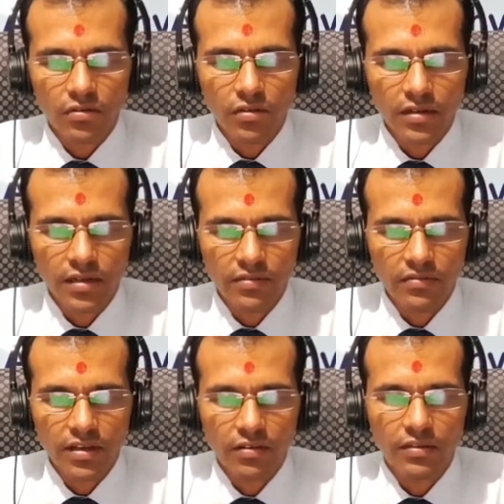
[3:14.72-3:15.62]
already
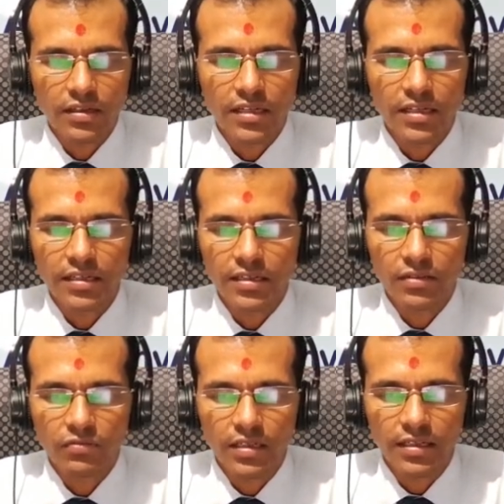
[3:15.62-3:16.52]
we have
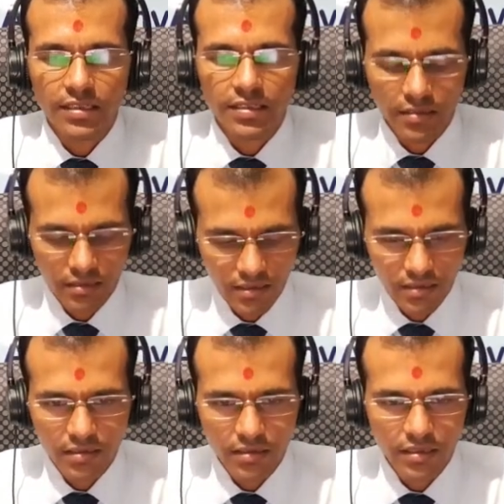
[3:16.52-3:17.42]
created one
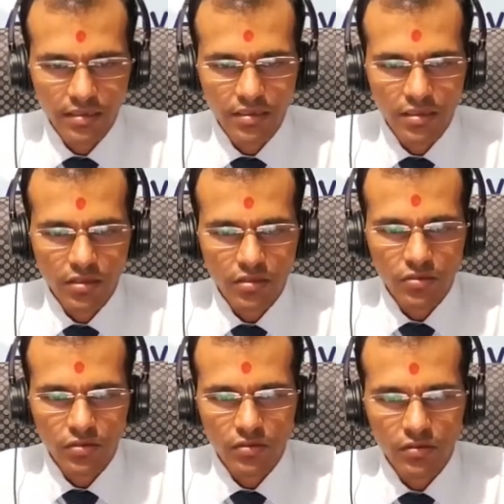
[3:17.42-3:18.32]
dictionary, right?
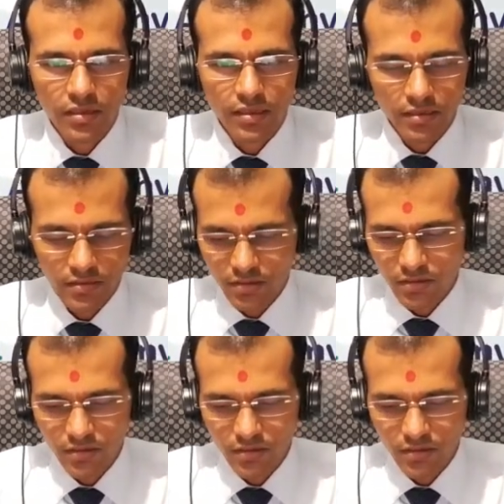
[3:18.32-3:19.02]
So let us